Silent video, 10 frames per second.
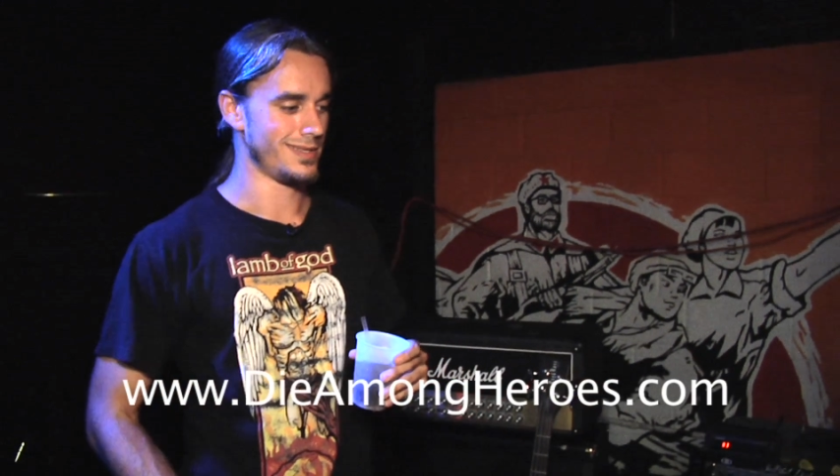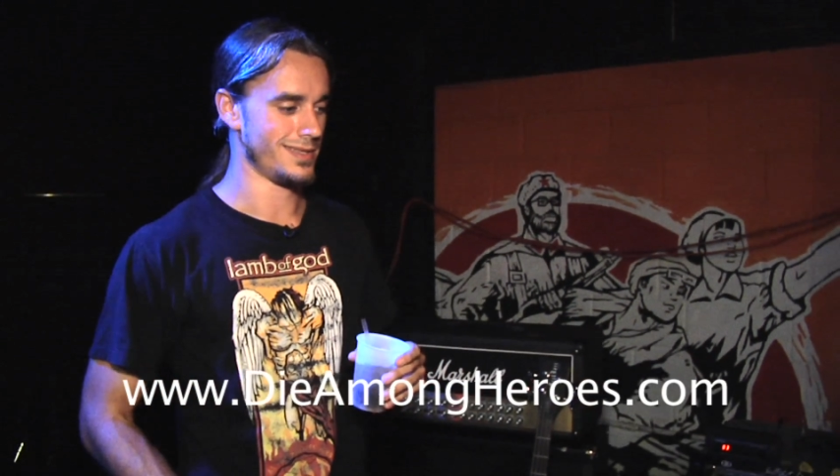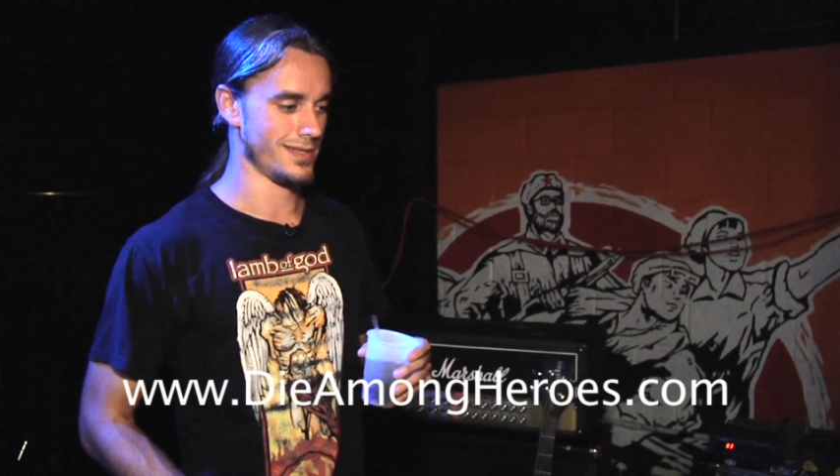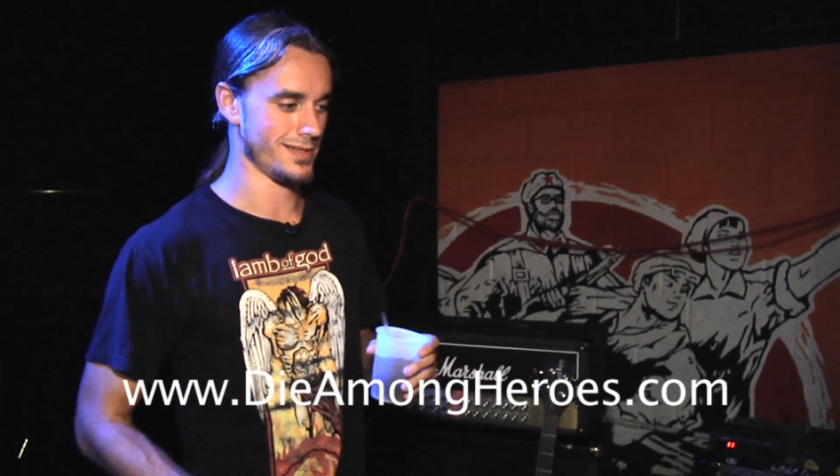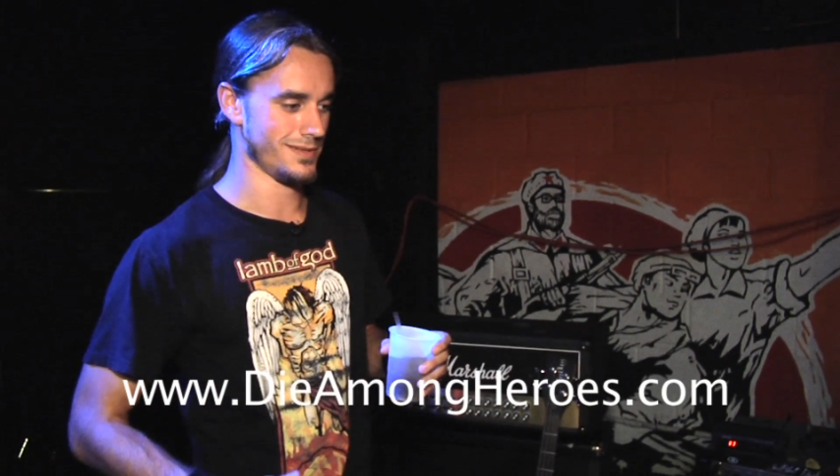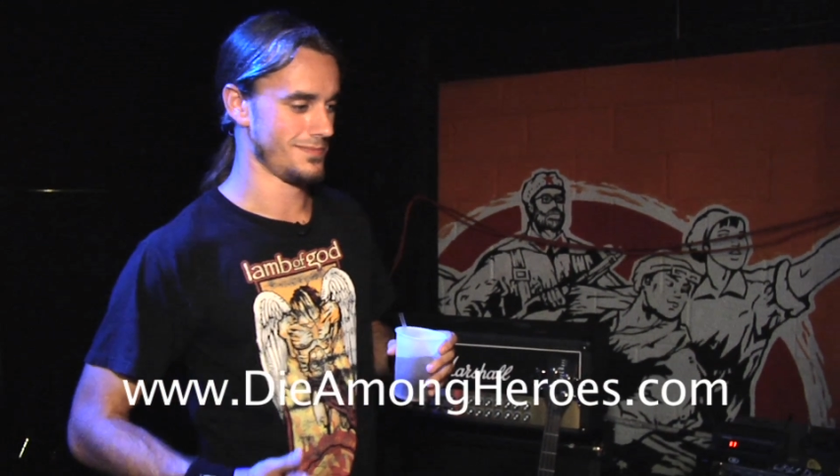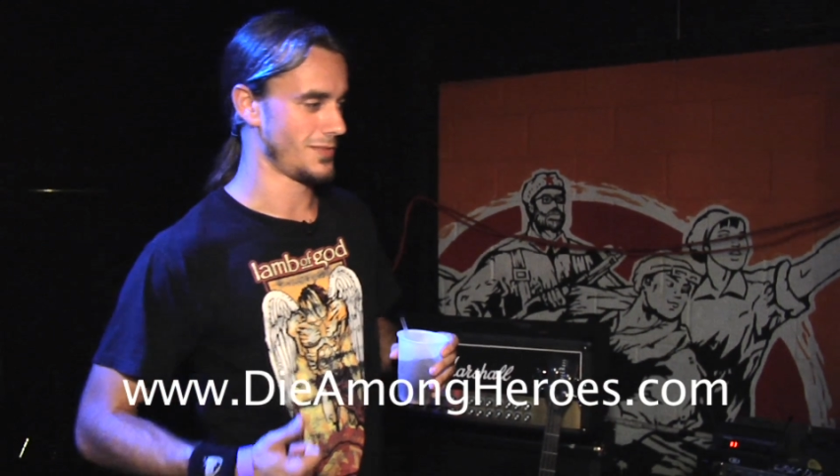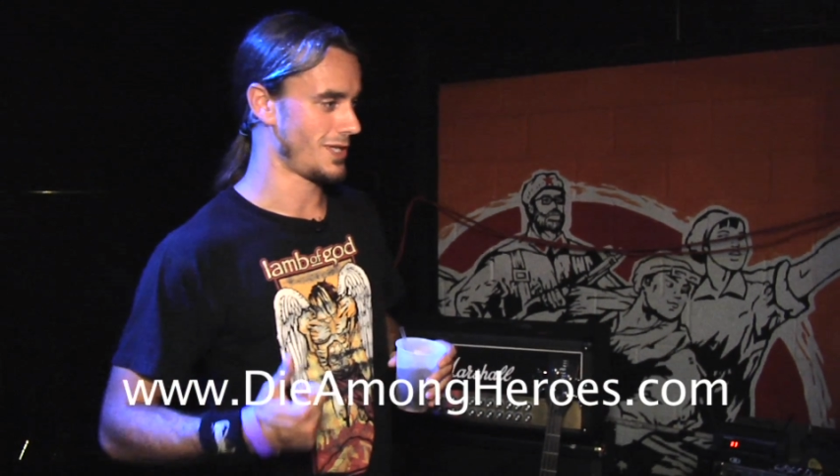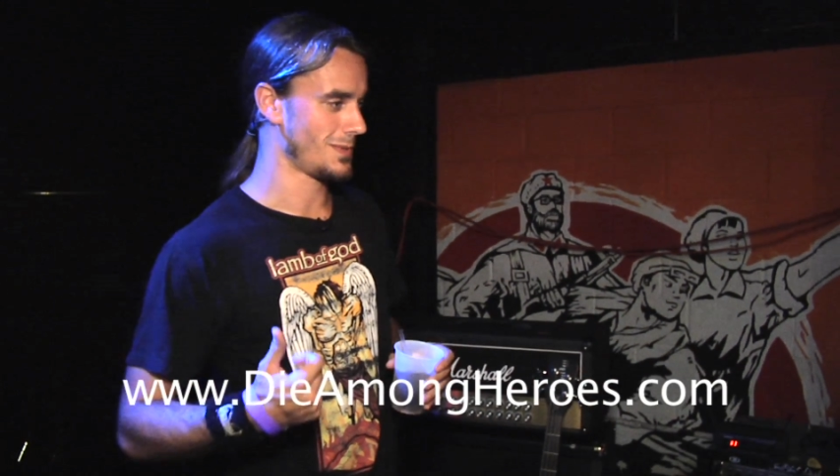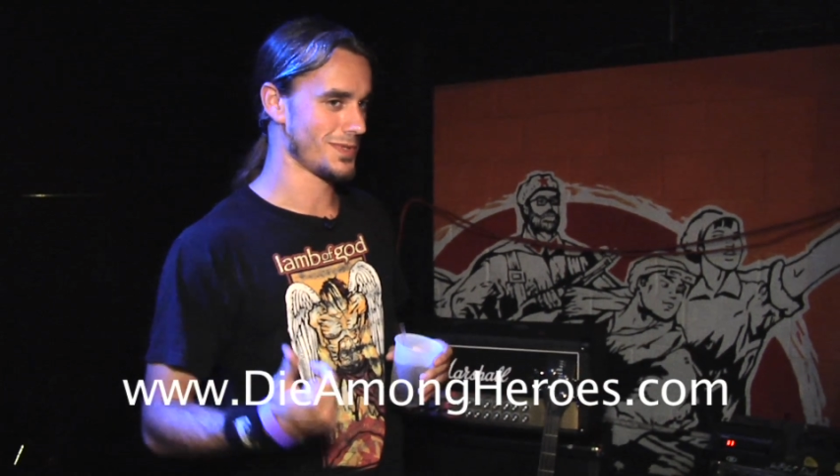They're
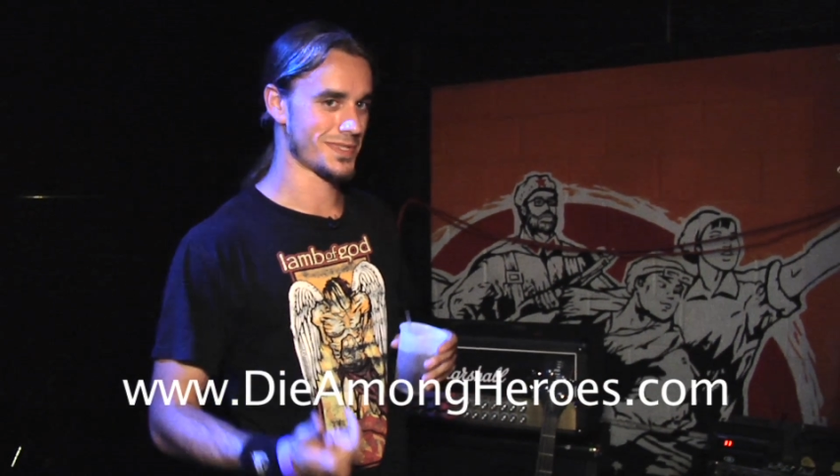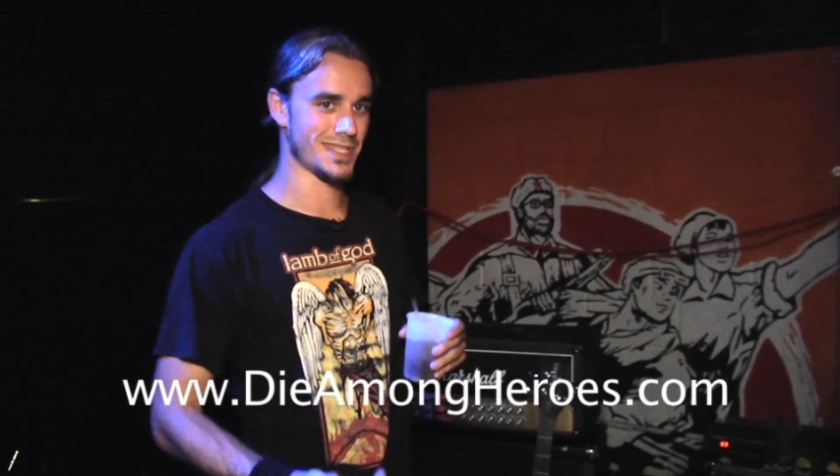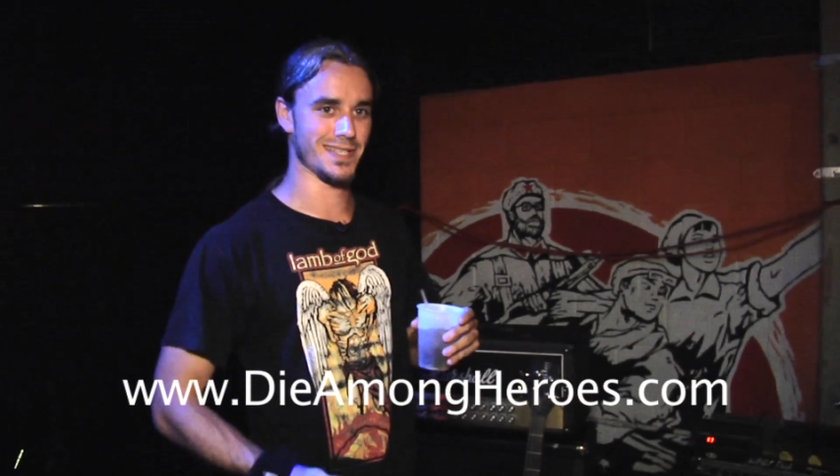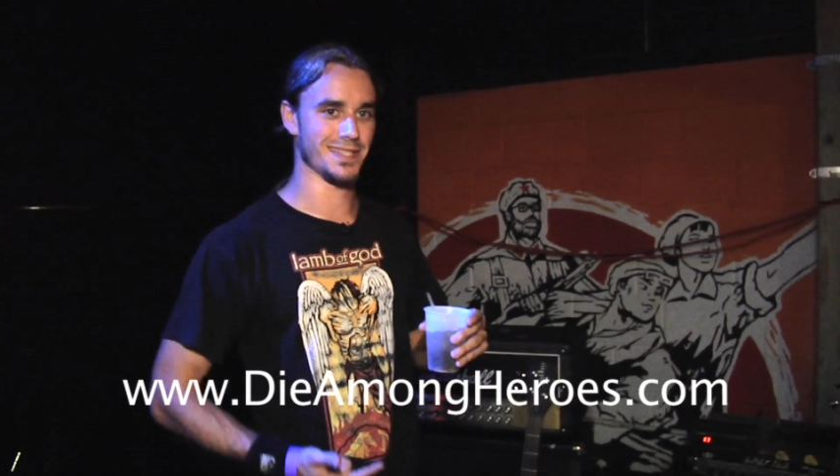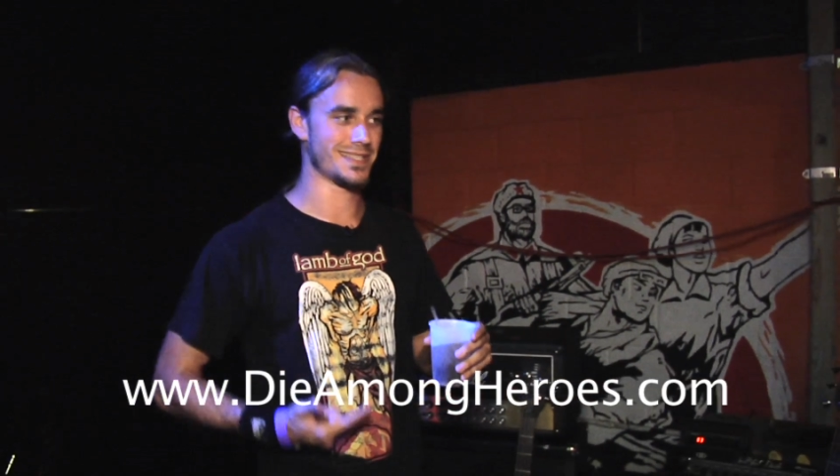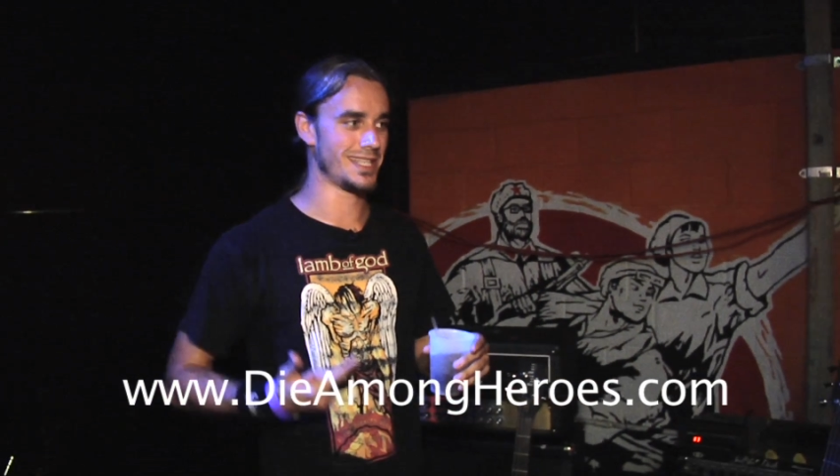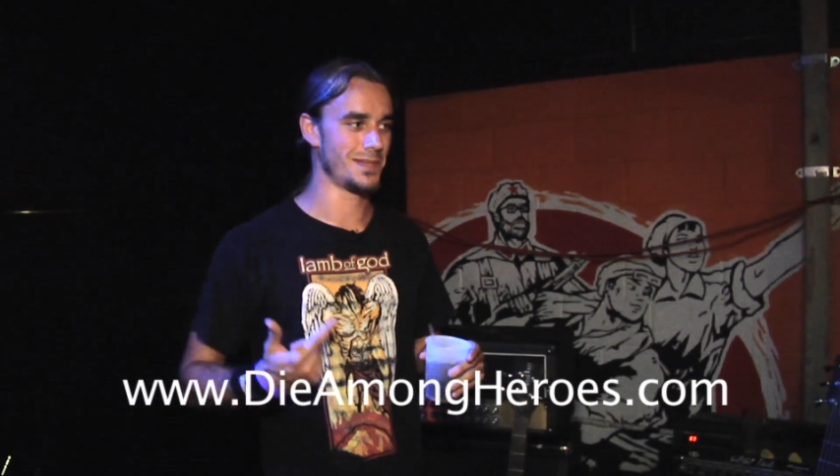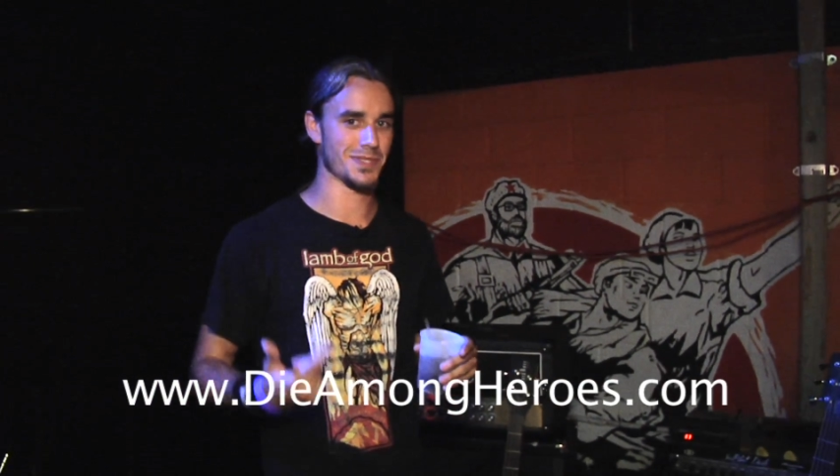almost sound the same